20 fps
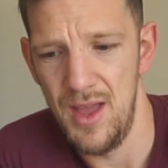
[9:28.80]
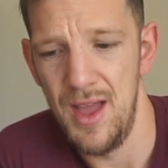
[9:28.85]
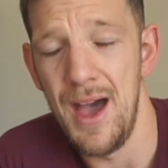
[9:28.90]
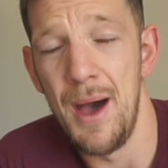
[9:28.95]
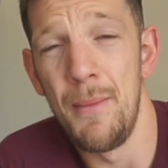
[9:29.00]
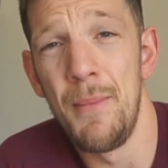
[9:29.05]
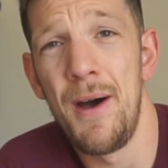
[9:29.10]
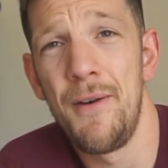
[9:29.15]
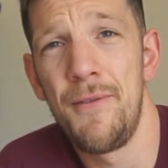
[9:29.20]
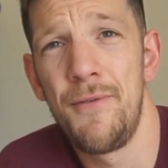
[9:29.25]

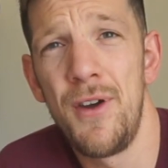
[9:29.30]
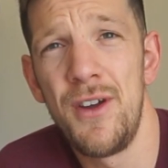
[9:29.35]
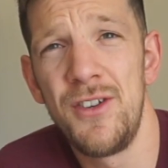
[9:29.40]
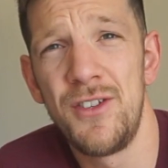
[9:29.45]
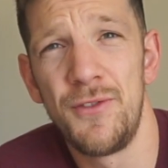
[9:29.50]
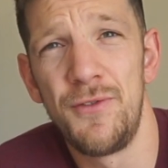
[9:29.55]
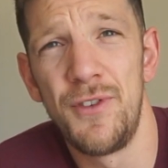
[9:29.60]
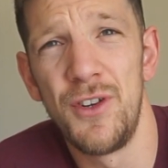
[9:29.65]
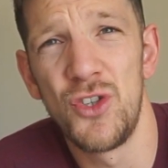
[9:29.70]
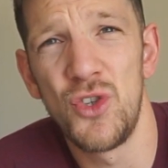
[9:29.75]
And Mat Fraser
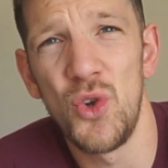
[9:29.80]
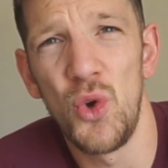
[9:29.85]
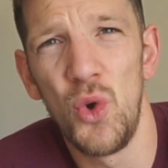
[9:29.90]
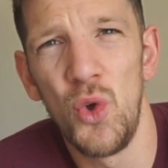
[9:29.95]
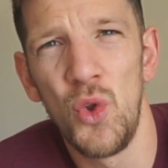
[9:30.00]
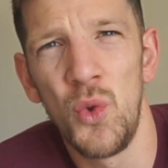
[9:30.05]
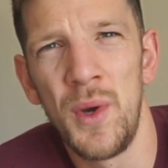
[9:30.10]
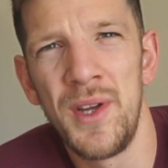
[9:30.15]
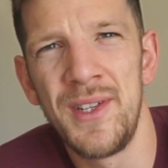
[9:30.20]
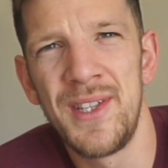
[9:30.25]
finished all
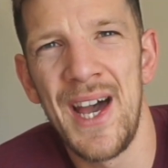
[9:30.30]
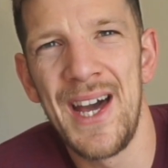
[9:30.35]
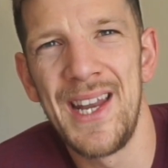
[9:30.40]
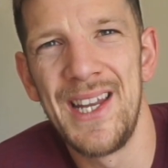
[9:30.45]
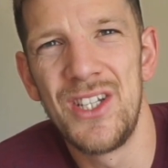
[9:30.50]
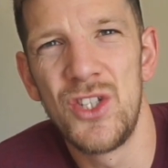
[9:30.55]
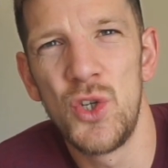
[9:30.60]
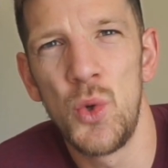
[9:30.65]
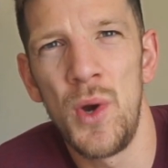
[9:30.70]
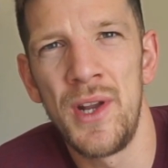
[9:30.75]
the way down
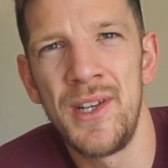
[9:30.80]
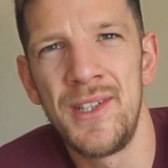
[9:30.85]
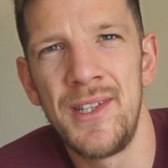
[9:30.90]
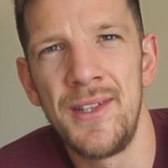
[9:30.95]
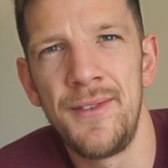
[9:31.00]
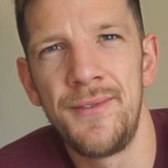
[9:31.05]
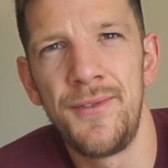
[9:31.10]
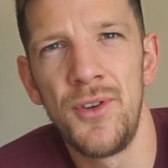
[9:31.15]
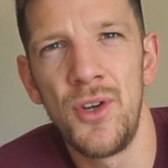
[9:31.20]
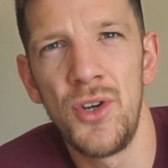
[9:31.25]
in
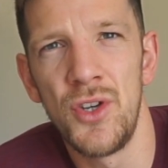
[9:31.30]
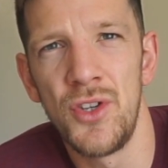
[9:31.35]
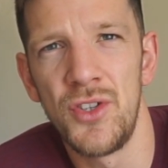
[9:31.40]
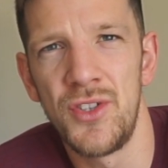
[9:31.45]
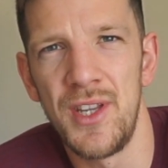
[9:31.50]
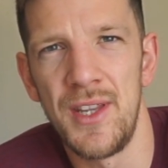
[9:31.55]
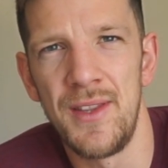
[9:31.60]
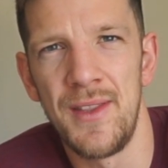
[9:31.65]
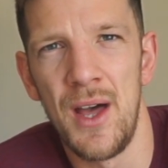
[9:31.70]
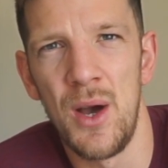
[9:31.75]
21st
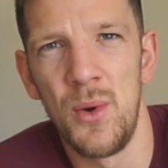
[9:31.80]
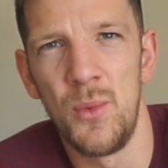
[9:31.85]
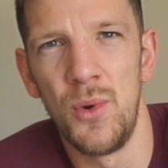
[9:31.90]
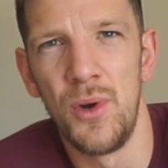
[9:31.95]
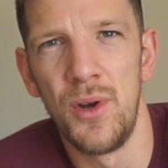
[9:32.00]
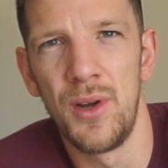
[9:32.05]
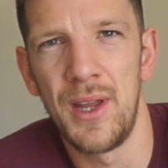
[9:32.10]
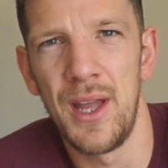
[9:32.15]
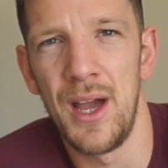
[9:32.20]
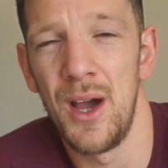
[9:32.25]
in that
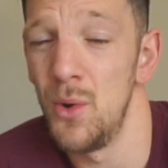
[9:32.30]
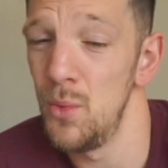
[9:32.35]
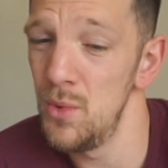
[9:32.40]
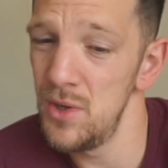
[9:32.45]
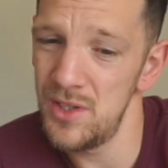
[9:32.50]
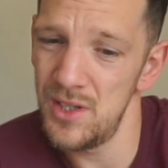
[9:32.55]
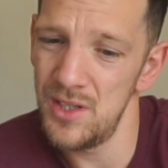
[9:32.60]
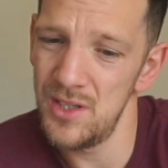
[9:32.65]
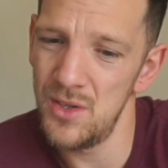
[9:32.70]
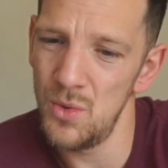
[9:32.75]
workout,
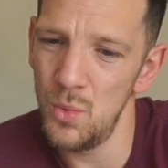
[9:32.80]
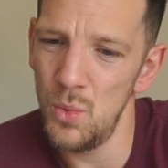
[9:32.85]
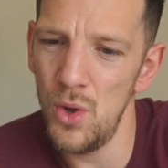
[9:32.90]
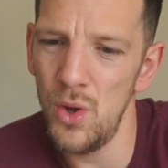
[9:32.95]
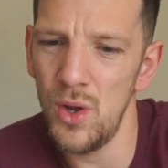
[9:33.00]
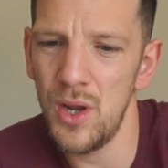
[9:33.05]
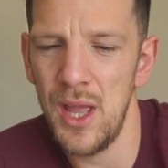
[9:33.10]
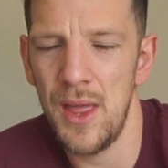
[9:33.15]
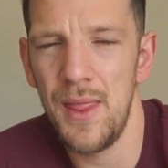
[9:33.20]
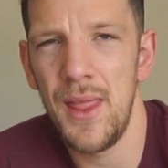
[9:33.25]
which is a
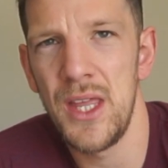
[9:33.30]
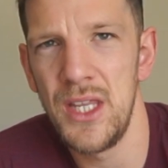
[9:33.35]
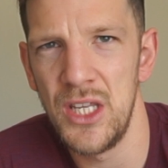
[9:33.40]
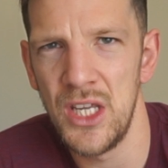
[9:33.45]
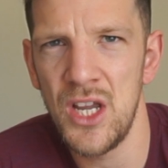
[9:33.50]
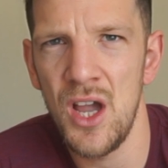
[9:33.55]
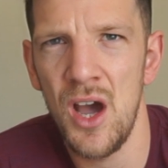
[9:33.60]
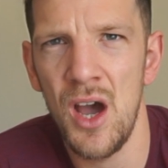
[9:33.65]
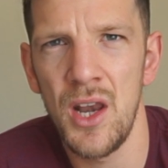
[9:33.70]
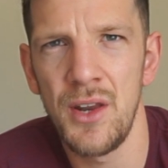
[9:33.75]
workout that you
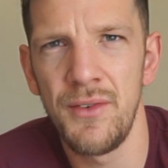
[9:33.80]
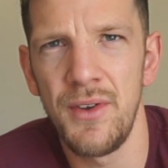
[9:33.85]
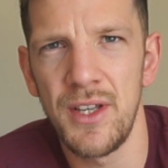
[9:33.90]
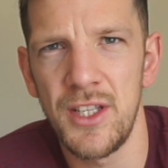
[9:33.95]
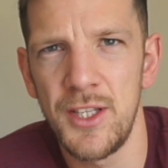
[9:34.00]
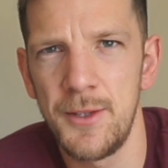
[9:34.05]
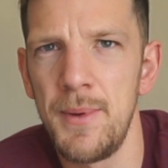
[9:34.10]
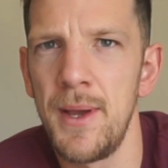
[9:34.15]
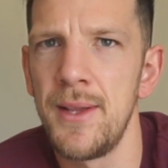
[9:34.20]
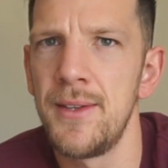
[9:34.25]
kind of
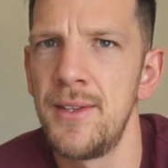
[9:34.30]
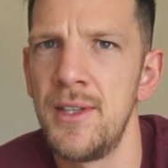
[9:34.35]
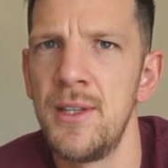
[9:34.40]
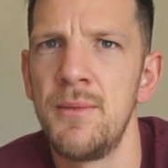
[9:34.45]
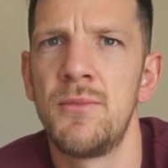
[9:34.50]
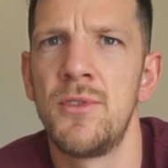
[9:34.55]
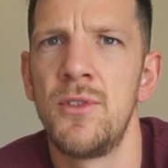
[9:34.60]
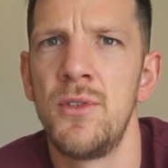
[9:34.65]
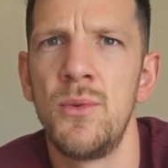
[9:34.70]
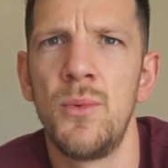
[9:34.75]
expected him
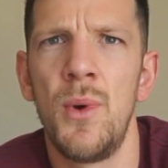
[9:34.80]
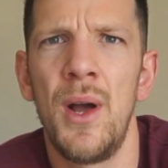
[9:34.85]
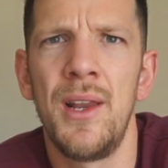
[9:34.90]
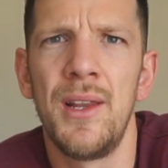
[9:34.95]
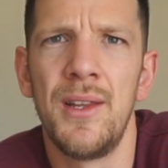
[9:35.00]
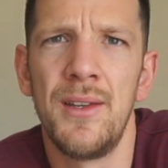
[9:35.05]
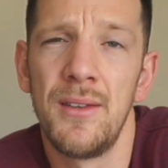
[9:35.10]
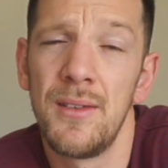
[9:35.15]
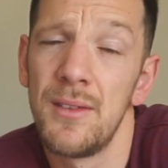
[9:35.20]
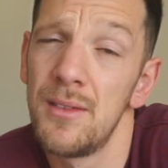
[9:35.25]
to do well
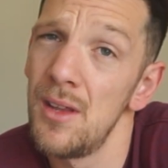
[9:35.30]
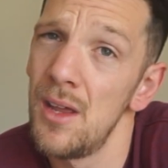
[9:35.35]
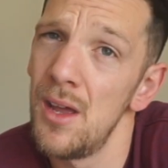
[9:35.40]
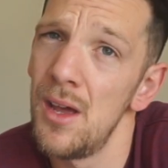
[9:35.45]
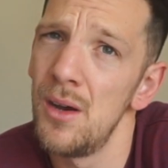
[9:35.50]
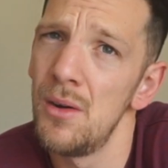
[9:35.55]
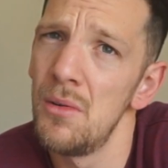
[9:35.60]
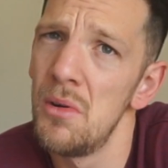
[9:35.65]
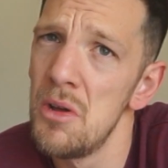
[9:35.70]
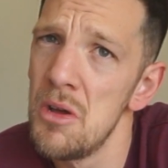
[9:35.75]
in.
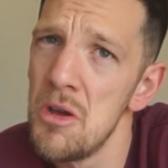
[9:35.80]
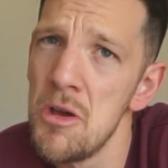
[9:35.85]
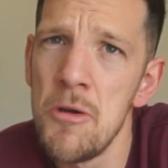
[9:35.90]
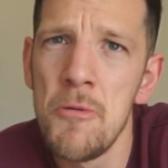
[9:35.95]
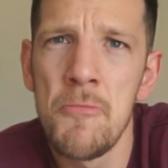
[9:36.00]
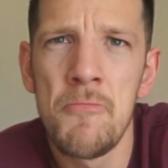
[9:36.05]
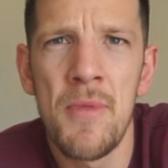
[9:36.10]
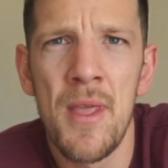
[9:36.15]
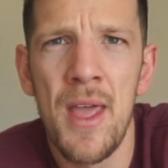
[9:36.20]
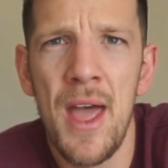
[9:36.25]
So
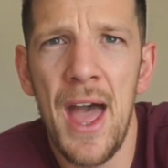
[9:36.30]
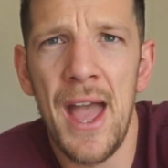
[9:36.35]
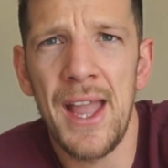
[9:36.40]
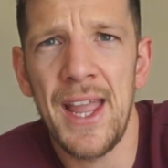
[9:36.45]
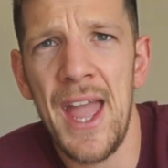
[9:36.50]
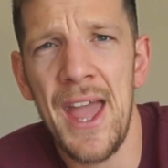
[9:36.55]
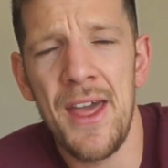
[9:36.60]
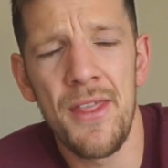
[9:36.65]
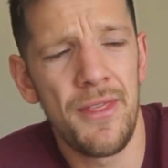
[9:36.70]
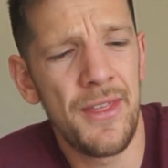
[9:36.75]

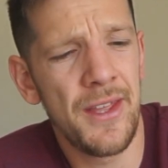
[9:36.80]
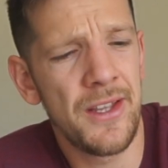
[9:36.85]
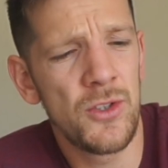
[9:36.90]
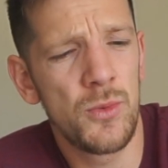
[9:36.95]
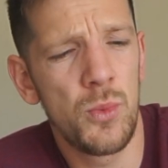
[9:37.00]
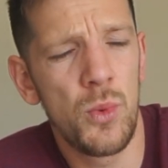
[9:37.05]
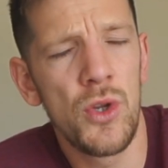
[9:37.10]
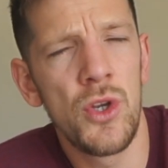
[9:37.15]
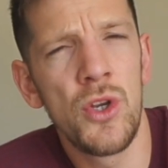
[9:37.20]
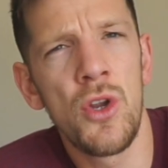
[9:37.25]
again, things
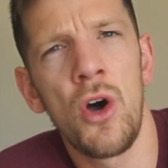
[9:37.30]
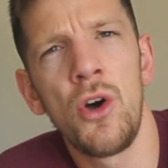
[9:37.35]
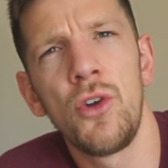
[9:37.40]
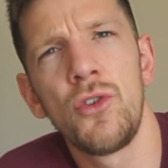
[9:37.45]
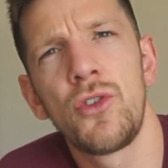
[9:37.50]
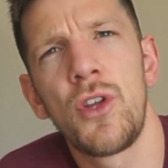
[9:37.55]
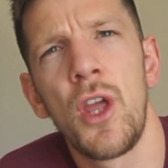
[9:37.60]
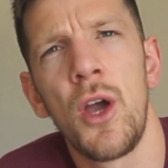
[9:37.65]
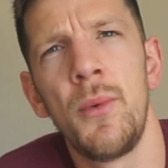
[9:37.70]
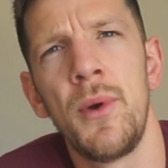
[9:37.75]
were
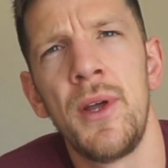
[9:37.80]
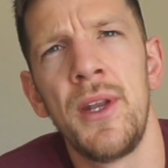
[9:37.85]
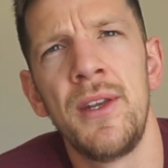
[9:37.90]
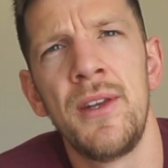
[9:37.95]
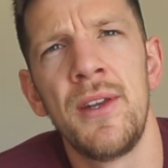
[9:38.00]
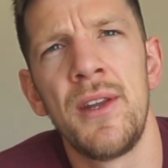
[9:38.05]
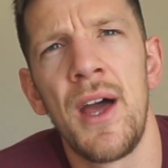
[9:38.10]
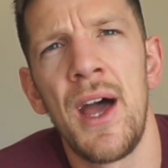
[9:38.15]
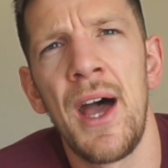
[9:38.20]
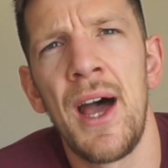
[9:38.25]
not
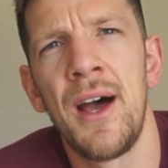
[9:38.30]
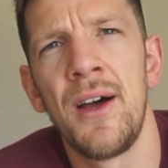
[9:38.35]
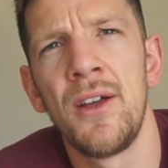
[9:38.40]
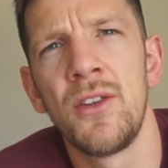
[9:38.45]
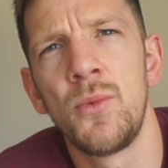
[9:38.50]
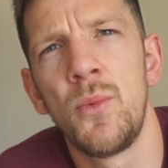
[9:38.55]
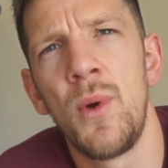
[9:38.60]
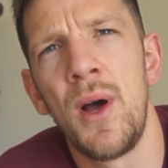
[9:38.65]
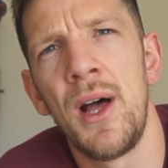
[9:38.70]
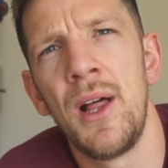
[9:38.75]
going as
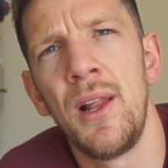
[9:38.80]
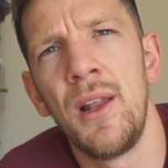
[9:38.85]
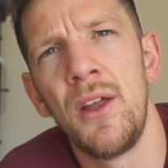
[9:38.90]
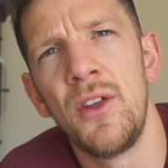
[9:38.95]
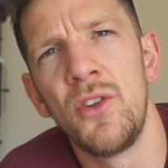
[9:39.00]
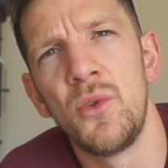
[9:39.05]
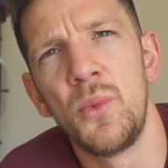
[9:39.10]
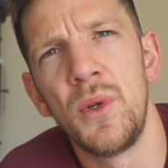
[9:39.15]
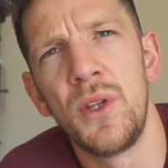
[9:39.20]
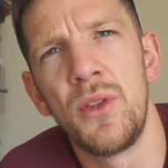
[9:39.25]
well
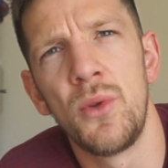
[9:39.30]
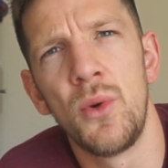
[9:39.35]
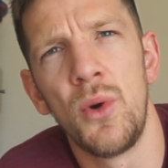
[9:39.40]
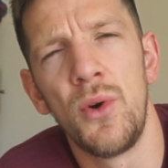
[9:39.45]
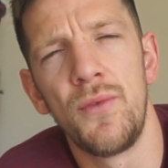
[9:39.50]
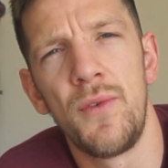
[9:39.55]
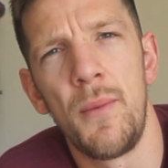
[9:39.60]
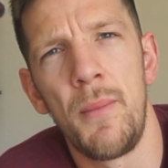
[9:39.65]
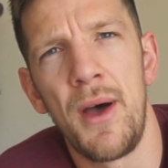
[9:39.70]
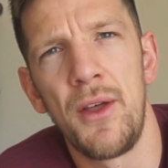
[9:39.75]
as we
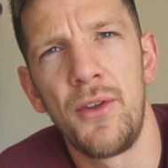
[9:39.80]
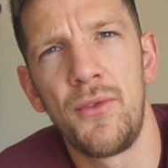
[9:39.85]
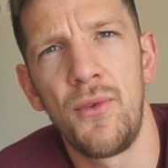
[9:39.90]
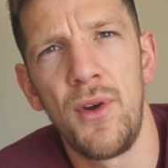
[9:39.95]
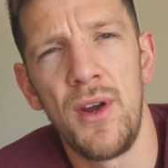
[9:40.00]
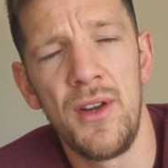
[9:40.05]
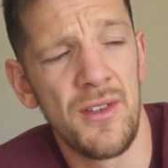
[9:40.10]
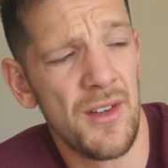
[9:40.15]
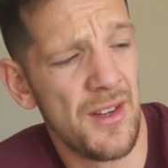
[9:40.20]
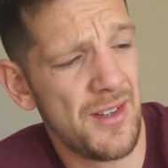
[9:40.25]
thought for Mat
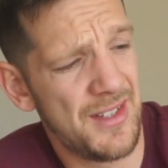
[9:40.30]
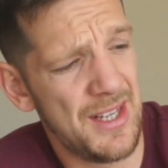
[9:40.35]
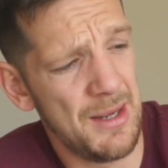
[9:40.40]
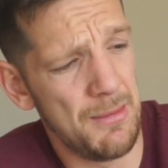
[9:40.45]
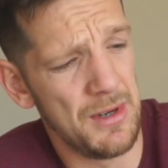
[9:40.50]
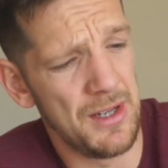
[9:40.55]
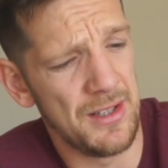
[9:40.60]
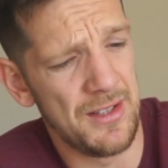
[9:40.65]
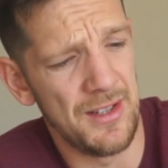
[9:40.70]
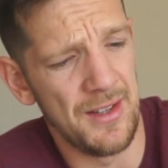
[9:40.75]
Fraser,
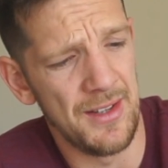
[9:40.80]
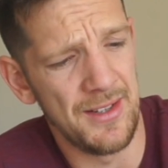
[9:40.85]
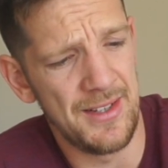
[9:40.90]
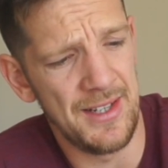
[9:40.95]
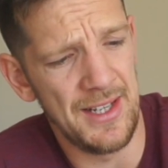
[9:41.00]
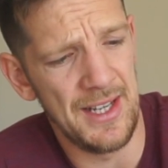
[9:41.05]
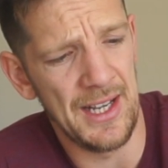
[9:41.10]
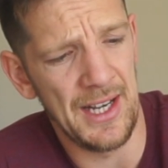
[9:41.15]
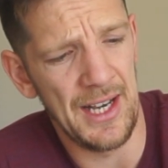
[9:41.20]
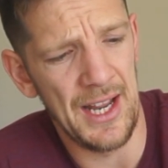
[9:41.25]
similar to the
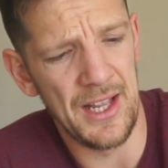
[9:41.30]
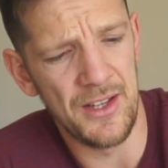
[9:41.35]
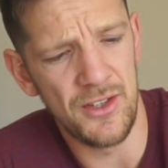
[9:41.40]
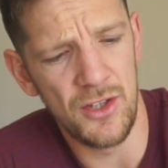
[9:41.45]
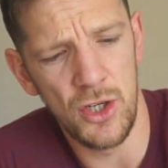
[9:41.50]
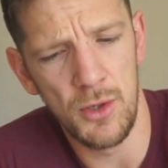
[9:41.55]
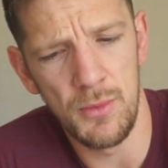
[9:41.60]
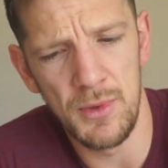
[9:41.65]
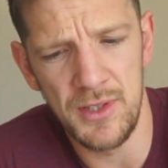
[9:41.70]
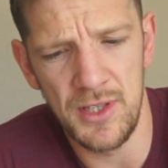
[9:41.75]
Tia-Clair
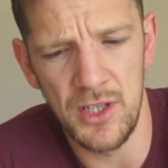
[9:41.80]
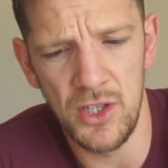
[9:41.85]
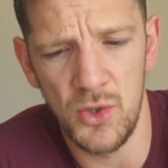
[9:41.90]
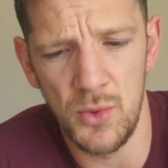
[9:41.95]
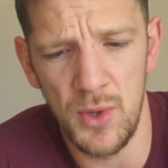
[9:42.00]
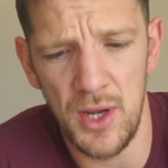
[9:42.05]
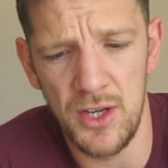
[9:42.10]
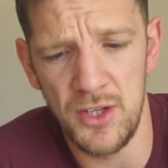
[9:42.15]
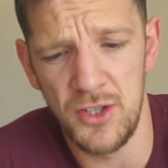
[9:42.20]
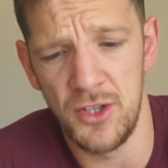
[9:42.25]
Toomey
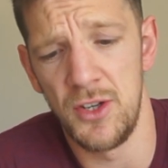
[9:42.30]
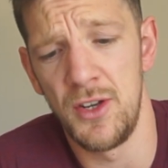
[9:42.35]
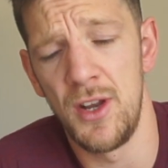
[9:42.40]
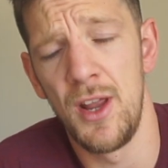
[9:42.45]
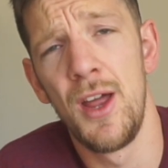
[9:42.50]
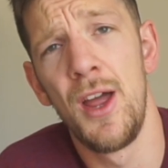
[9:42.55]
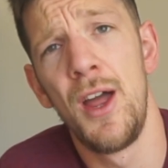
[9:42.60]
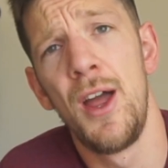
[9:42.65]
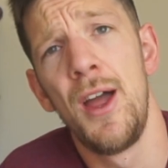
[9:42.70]
situation.